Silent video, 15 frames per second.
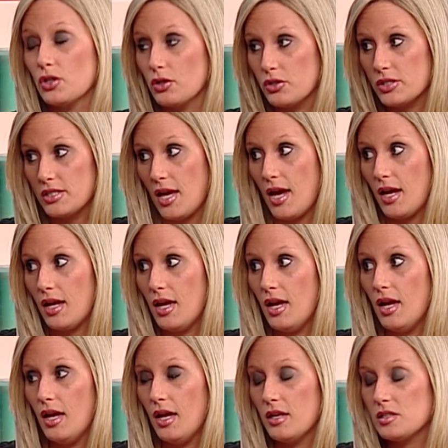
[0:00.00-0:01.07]
Thursday,
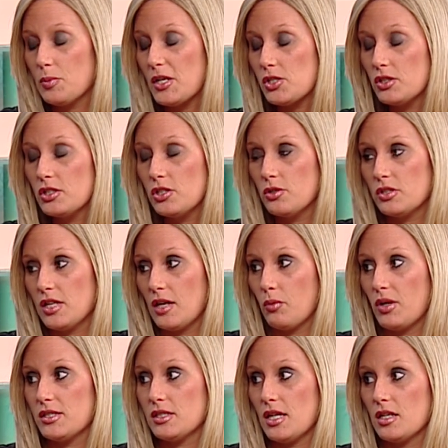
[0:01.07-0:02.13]
especially Tuesday and
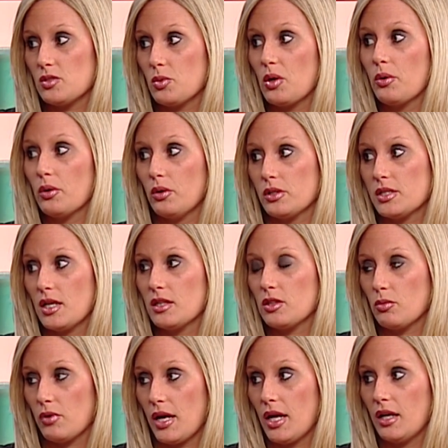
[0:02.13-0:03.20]
Wednesday is where we look to get
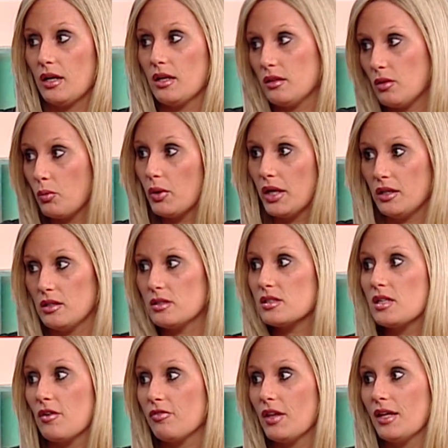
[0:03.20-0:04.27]
the rain and the wind and
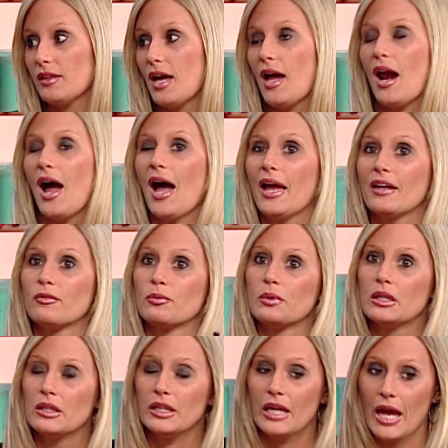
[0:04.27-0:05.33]
stuff like that. Mm -hmm. I
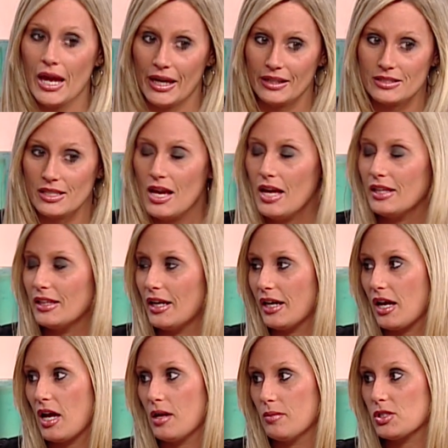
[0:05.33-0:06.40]
really hate that it
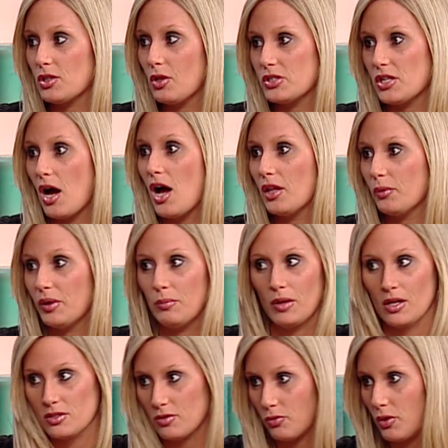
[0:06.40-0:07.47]
comes close to Halloween
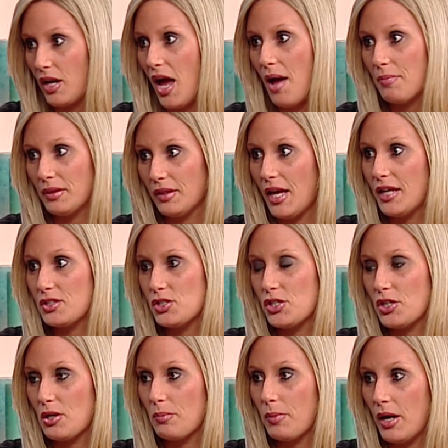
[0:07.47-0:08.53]
because of what happened last
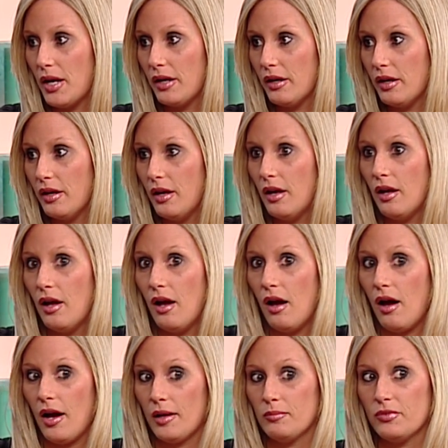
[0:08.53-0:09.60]
year, but.
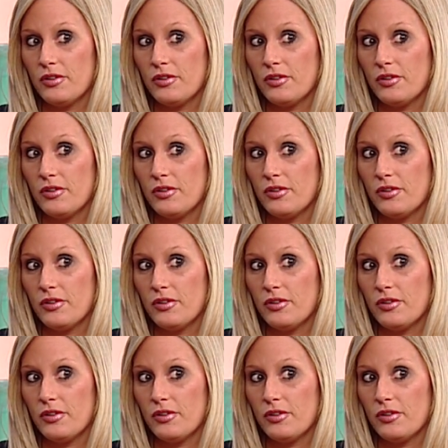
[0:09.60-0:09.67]
I'm